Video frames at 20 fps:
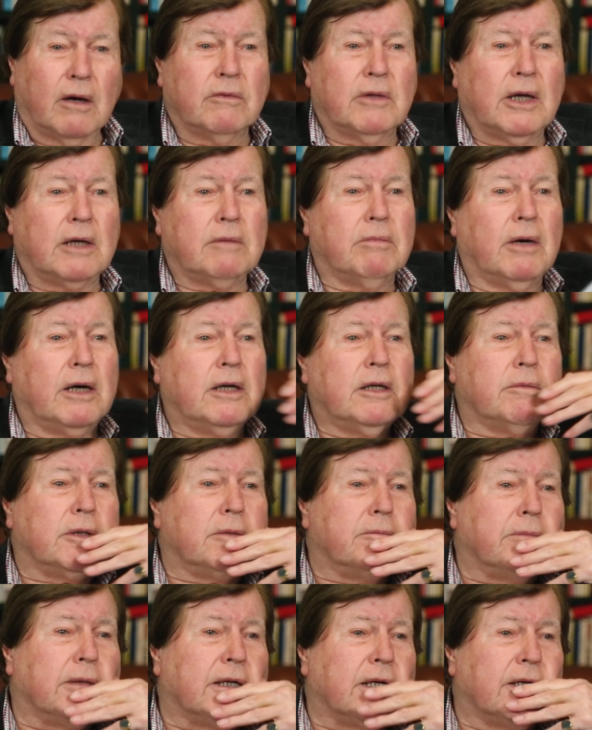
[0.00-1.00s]
Well, that might have
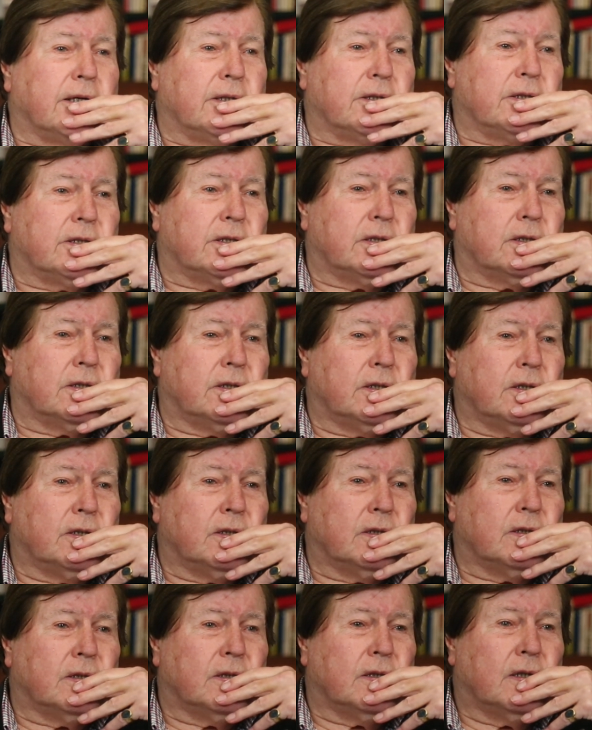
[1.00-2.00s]
been Billy Ocean
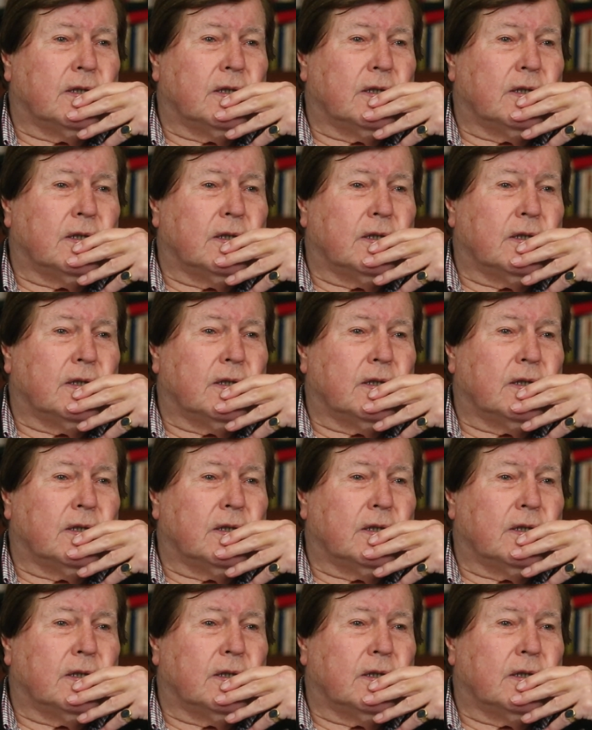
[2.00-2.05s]
too.